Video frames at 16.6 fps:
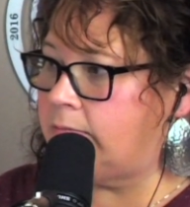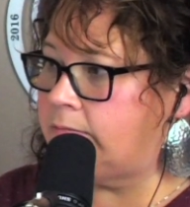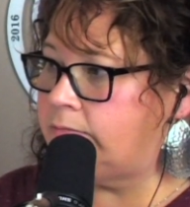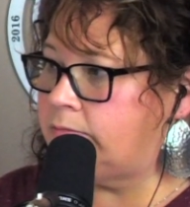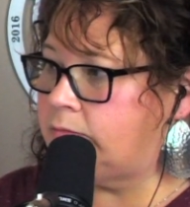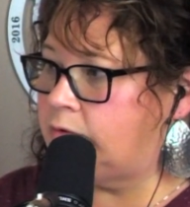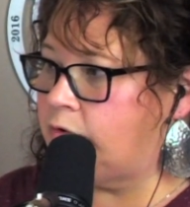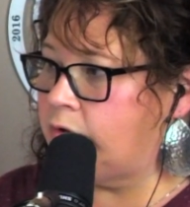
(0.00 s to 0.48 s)
um, yeah
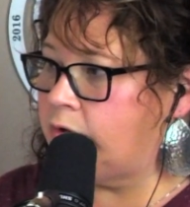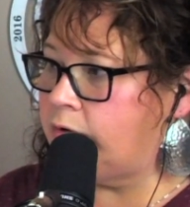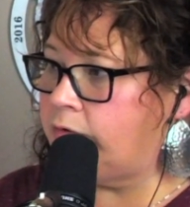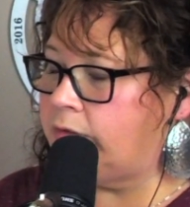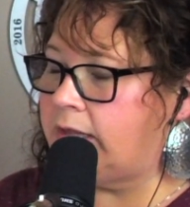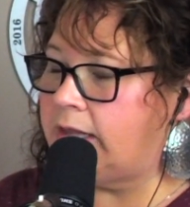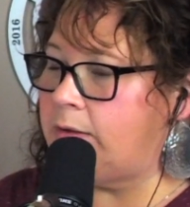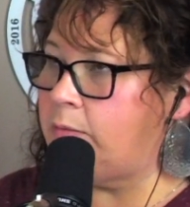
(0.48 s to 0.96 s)

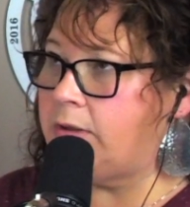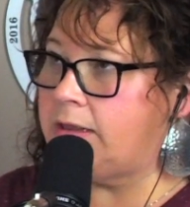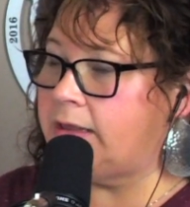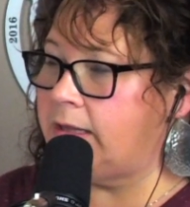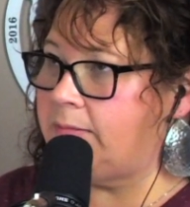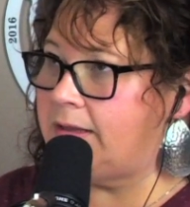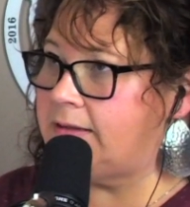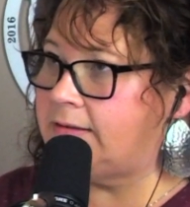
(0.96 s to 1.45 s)
grilled they
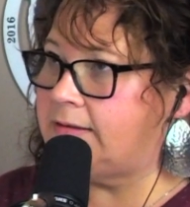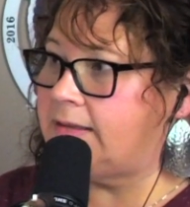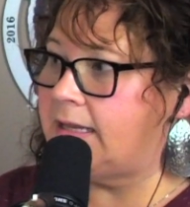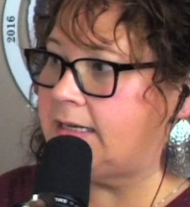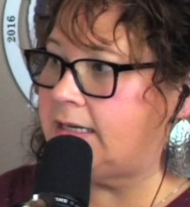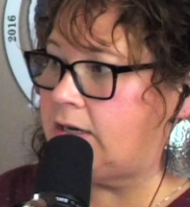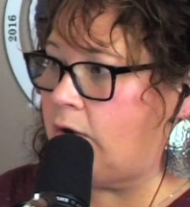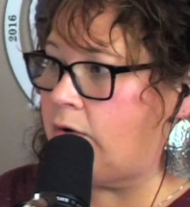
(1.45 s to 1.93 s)
wasn't lemons
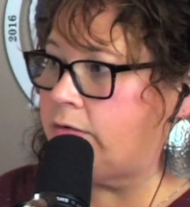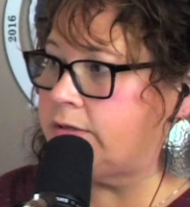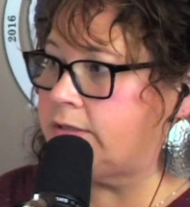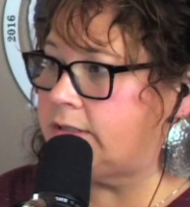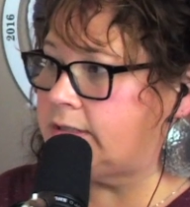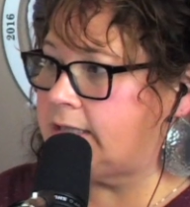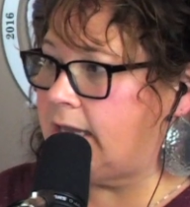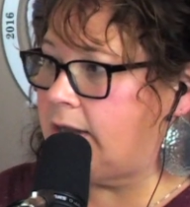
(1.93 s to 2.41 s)
they did
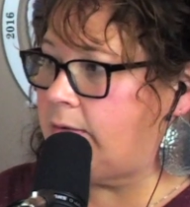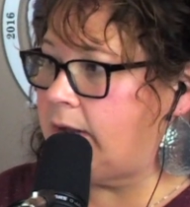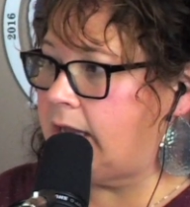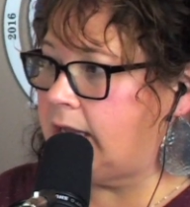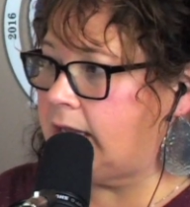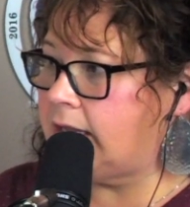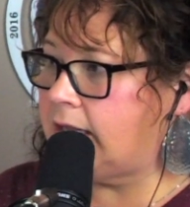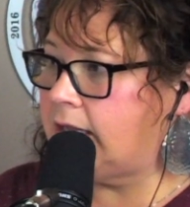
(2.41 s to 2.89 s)
oranges that
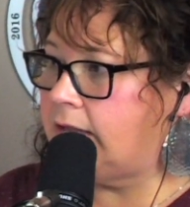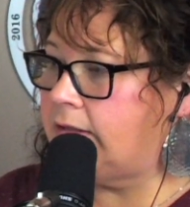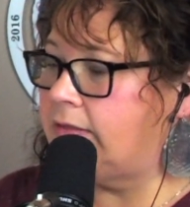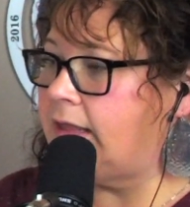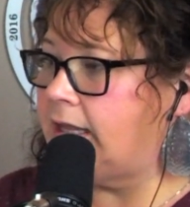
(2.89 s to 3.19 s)
way